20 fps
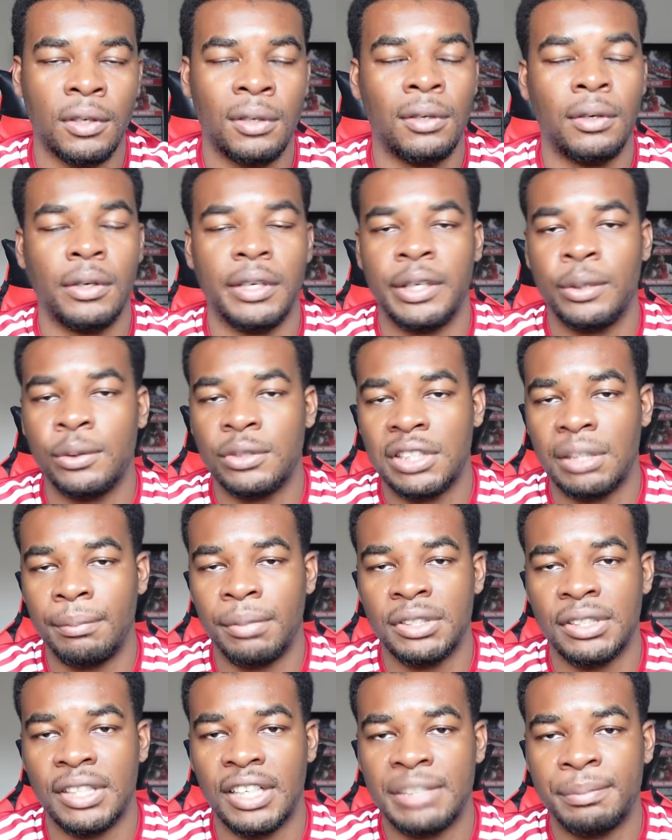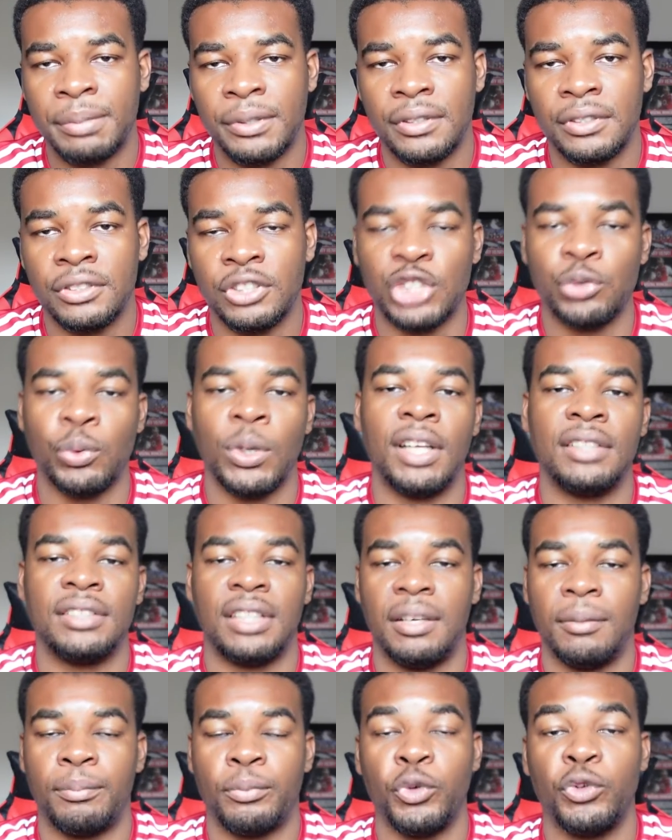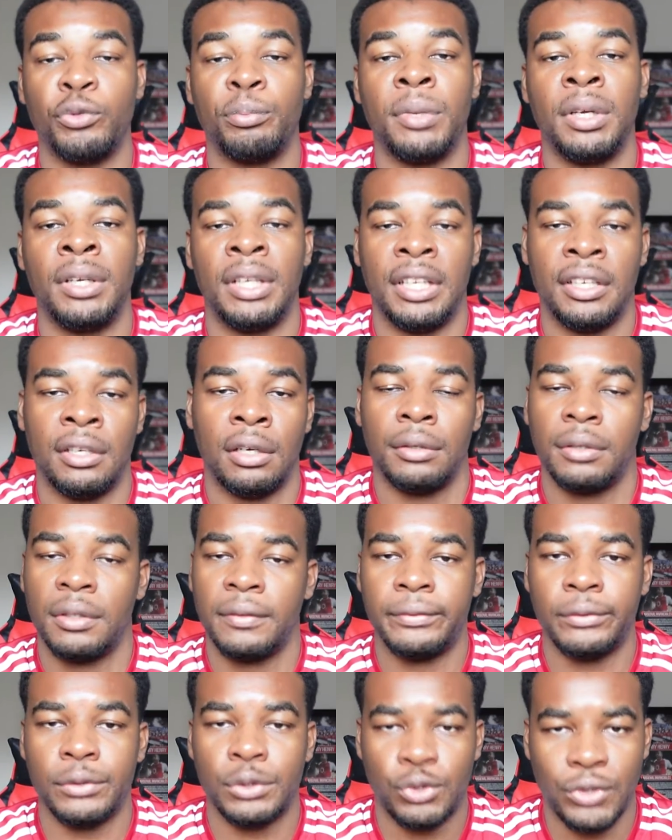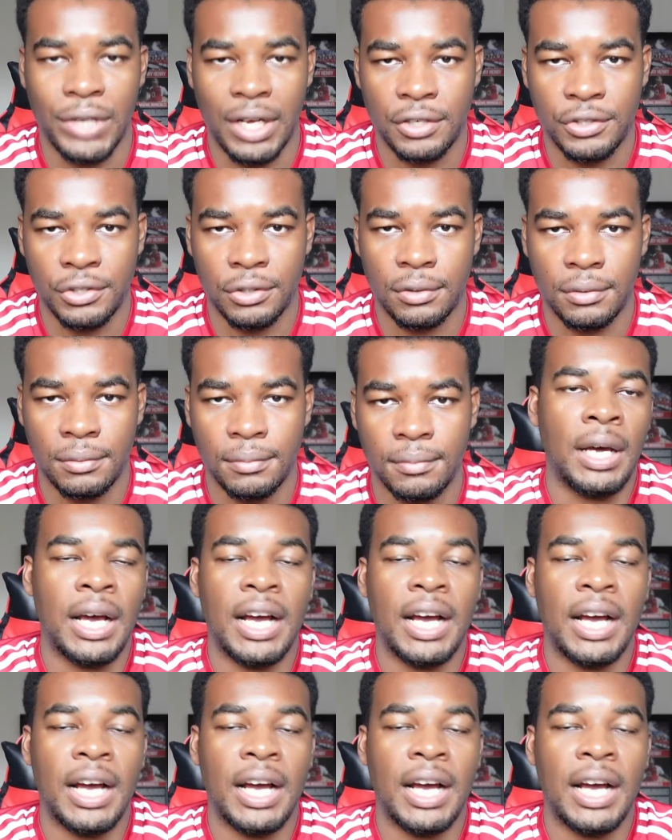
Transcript: or heel slippage that I experience, as well as an improvement in underfoot traction.